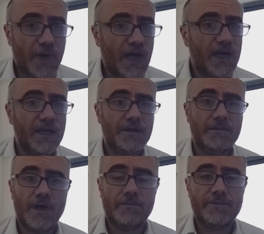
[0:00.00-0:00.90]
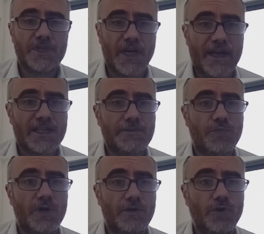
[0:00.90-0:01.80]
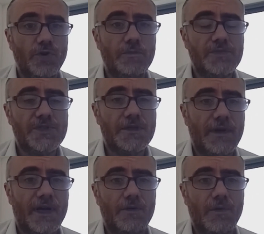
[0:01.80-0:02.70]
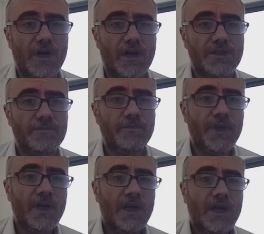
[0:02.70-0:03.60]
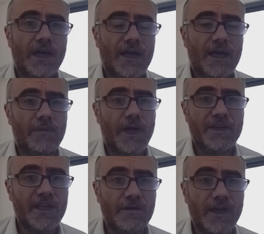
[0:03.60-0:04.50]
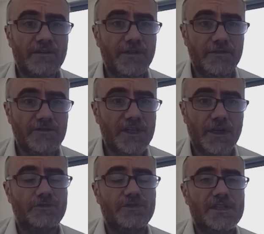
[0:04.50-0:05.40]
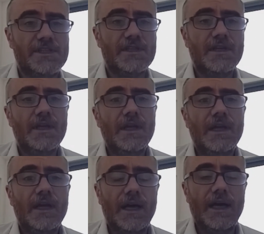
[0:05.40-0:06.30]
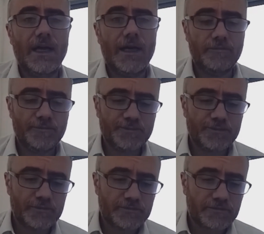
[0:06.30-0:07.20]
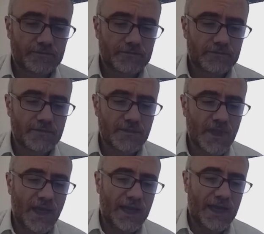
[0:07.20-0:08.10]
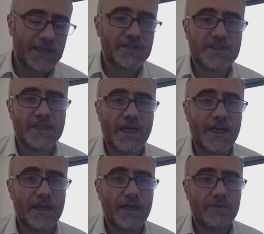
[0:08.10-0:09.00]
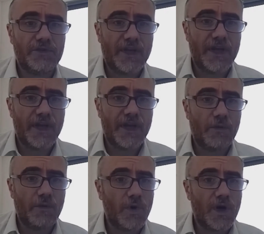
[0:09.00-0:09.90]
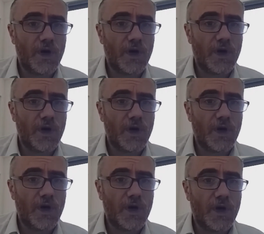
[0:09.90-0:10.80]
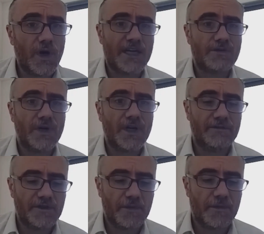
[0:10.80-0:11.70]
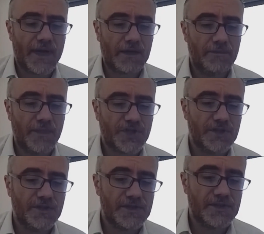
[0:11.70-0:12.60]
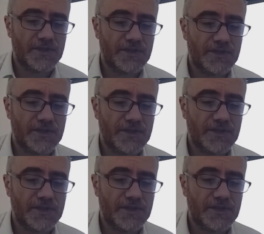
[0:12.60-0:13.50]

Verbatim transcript: by diaspora groups around the world, um, I think in about 50 countries. Um, and uh, they work with our network of diplomatic missions um,